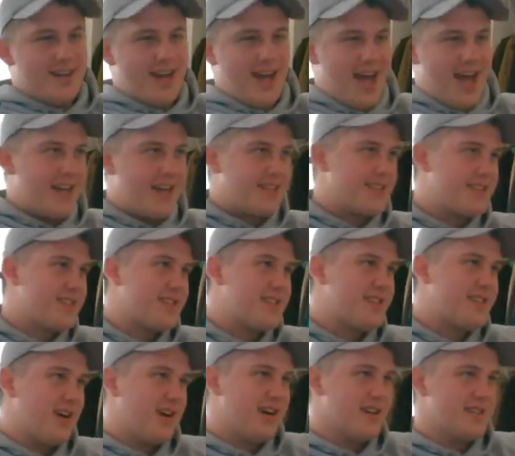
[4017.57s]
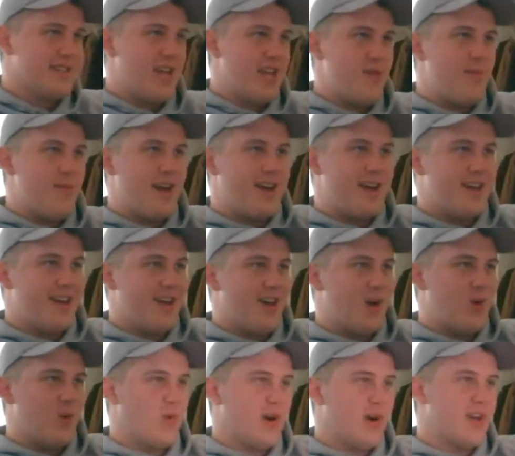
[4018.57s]
at Zebe,
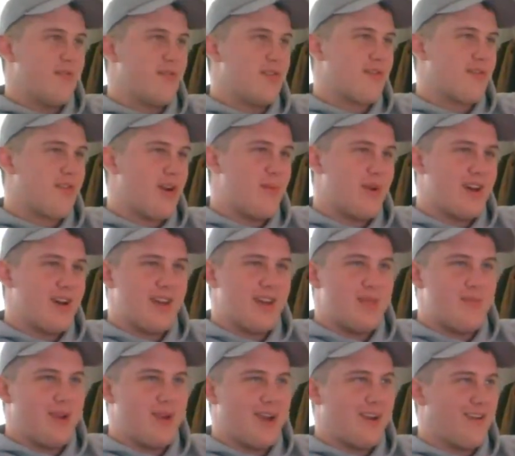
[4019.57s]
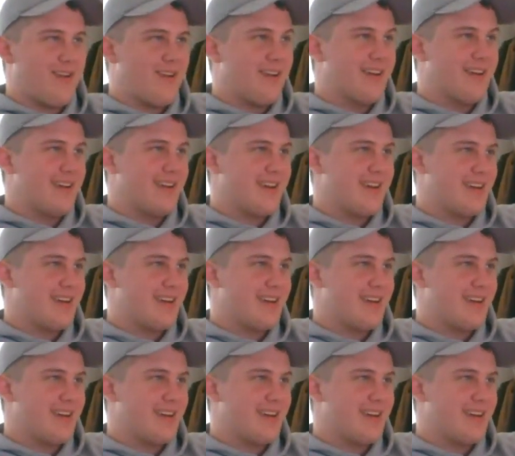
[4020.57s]
one, if you're from the Bay Area,